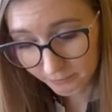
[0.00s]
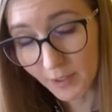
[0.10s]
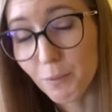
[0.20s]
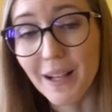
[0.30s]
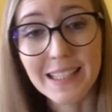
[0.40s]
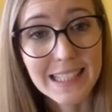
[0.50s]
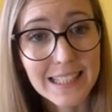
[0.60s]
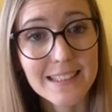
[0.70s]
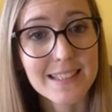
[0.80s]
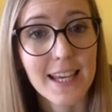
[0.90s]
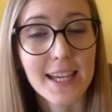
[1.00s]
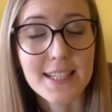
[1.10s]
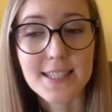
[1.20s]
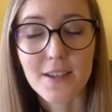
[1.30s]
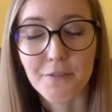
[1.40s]
Well, in this case,
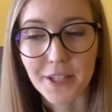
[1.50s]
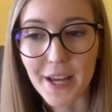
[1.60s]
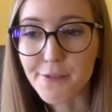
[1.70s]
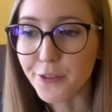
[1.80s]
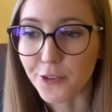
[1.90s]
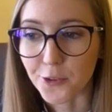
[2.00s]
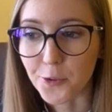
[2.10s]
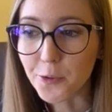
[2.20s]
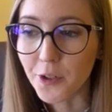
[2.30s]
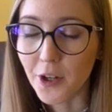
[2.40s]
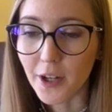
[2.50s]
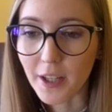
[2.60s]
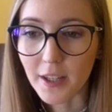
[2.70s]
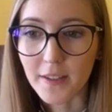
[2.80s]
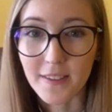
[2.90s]
what I would do
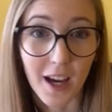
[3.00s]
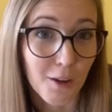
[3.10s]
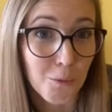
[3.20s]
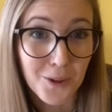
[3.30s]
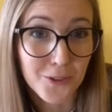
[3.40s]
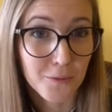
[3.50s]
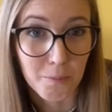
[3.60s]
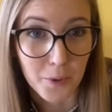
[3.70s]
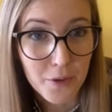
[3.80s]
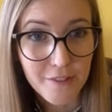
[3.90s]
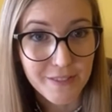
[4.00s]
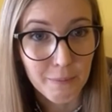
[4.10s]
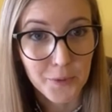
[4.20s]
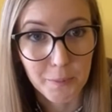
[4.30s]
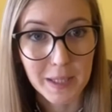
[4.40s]
is I want both of them
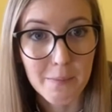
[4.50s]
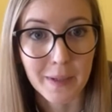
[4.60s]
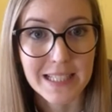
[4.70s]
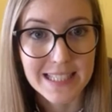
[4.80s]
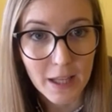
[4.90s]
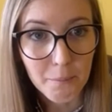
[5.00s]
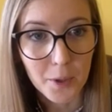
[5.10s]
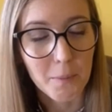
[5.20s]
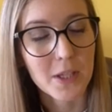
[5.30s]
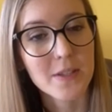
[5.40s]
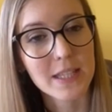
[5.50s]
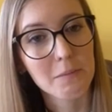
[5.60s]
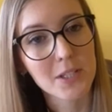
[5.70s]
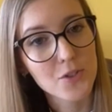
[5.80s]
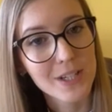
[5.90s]
to be in my sample because I'm
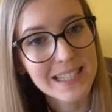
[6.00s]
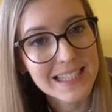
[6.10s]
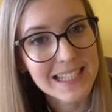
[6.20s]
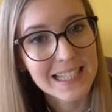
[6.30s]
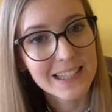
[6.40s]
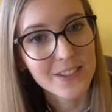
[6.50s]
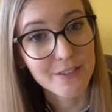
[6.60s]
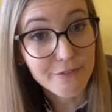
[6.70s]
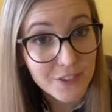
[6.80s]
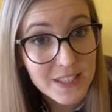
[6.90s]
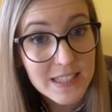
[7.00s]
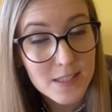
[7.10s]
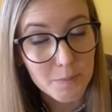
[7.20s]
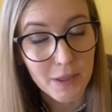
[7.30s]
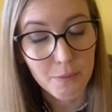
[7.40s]
interested in the differences
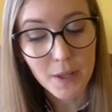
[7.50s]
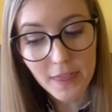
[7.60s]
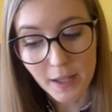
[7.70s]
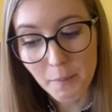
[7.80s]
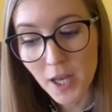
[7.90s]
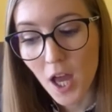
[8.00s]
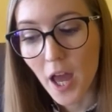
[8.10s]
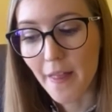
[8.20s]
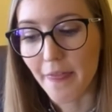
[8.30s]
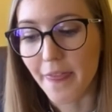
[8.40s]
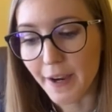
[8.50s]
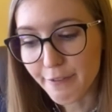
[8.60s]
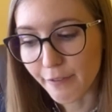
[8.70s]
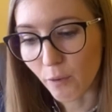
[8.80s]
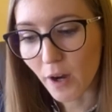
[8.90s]
between them.
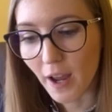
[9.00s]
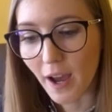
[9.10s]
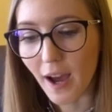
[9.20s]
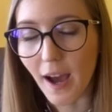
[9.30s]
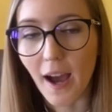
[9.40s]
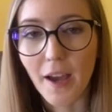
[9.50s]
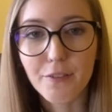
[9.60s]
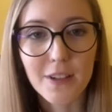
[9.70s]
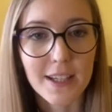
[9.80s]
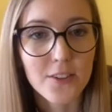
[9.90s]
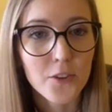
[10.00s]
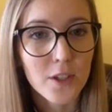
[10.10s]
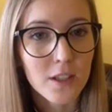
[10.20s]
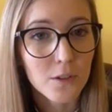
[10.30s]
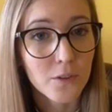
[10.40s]
Therefore, I would like to
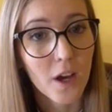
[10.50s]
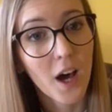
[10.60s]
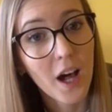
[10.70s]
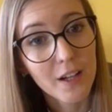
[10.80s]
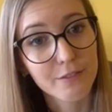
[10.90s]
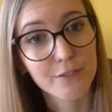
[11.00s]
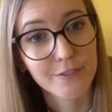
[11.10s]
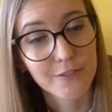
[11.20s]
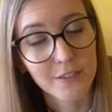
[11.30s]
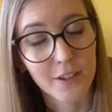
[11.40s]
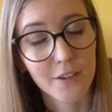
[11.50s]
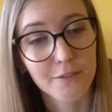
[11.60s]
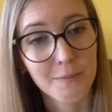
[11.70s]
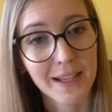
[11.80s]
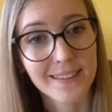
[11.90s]
include half of
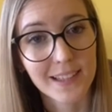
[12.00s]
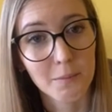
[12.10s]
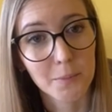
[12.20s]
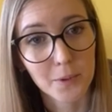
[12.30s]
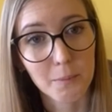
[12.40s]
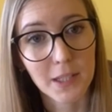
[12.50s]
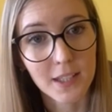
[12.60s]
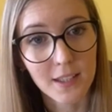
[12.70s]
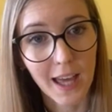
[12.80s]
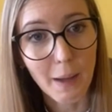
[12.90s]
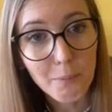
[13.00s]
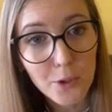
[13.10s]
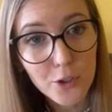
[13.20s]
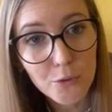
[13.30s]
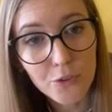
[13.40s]
my sample being Apple
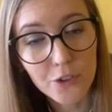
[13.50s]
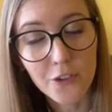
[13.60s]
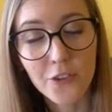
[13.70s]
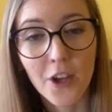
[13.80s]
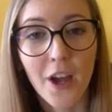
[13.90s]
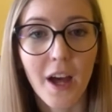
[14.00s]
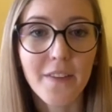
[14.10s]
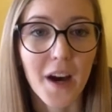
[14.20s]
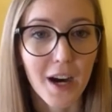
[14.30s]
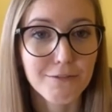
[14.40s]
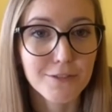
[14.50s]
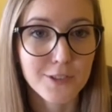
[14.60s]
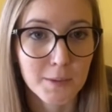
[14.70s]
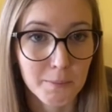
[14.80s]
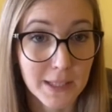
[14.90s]
users and half of
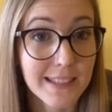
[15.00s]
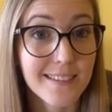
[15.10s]
them being